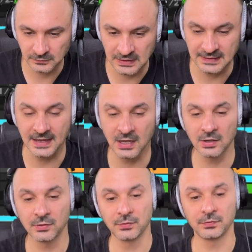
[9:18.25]
And
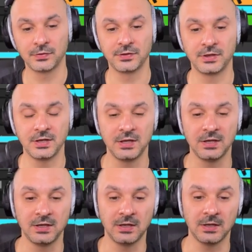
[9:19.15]
now
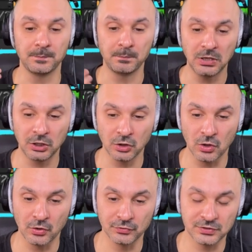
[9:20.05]
the MIDI
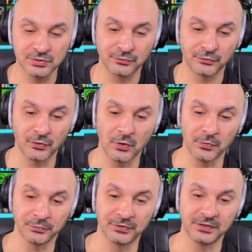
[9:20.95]
notes
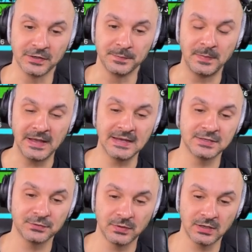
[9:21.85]
from the
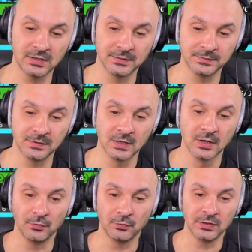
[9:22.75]
bass rhythm
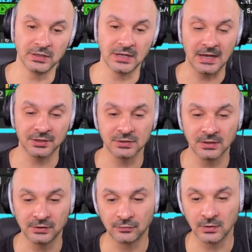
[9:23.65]
will
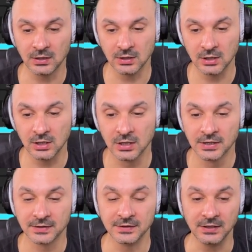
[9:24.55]
actually trigger
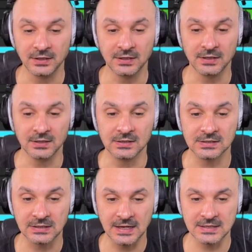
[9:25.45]
the
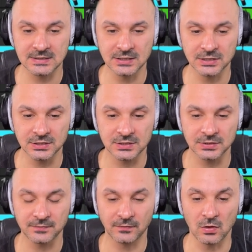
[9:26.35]

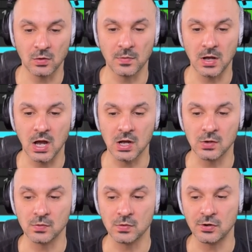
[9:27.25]
slices from
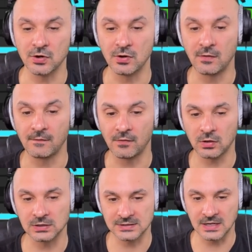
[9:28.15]
our
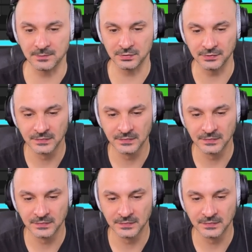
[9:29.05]
vocal sample.